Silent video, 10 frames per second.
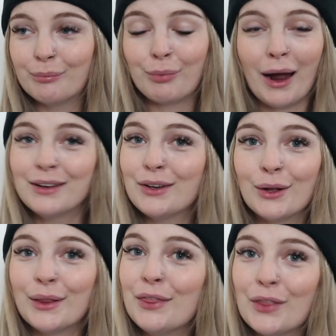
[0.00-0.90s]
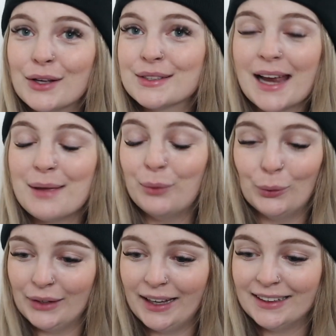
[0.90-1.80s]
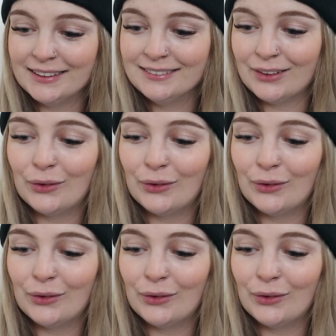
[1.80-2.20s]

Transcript: bright and early Thursday morning